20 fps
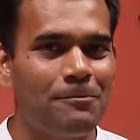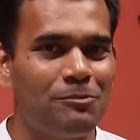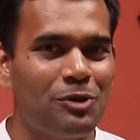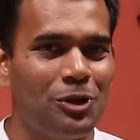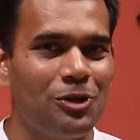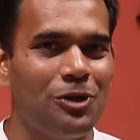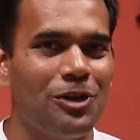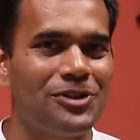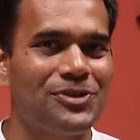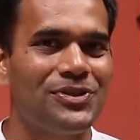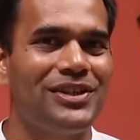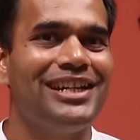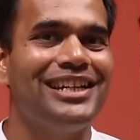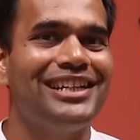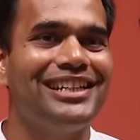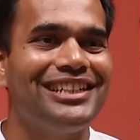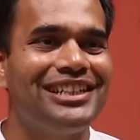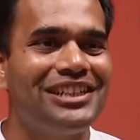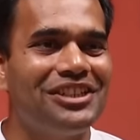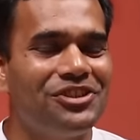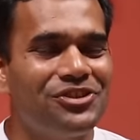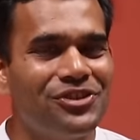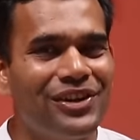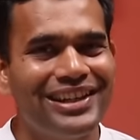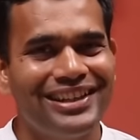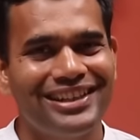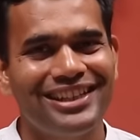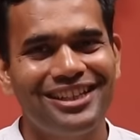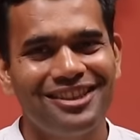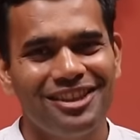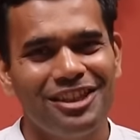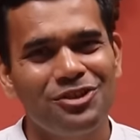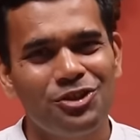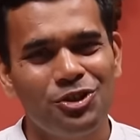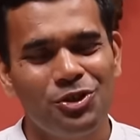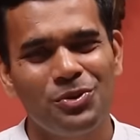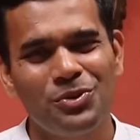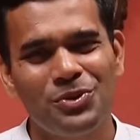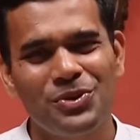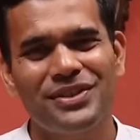because drinking the
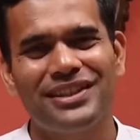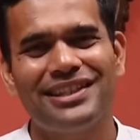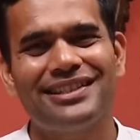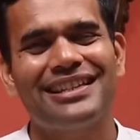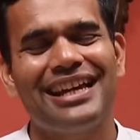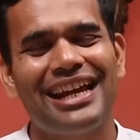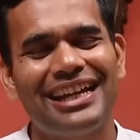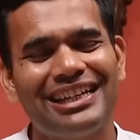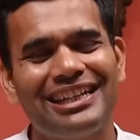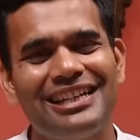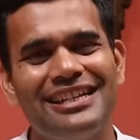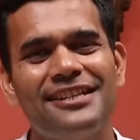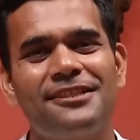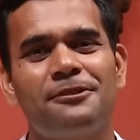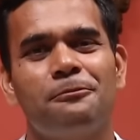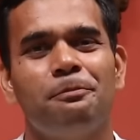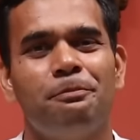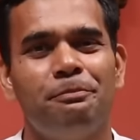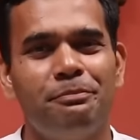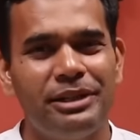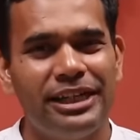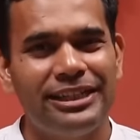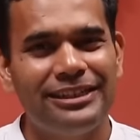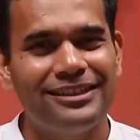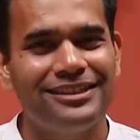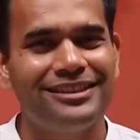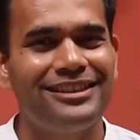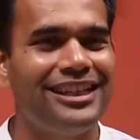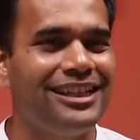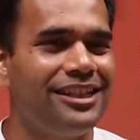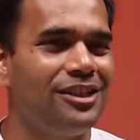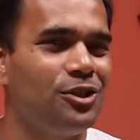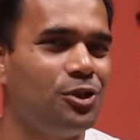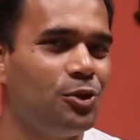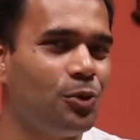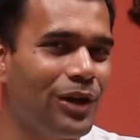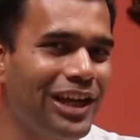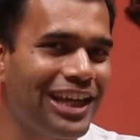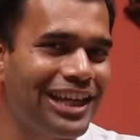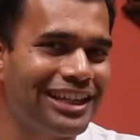juice is at least better
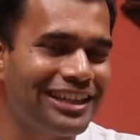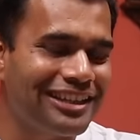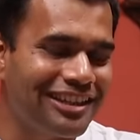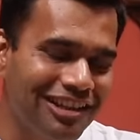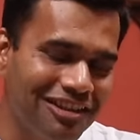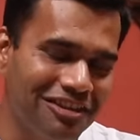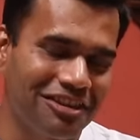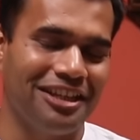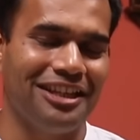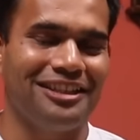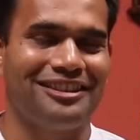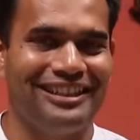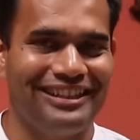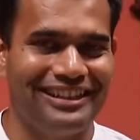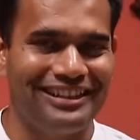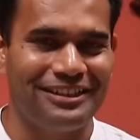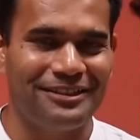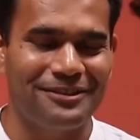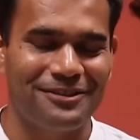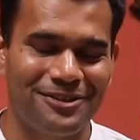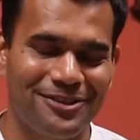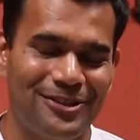than doing nothing.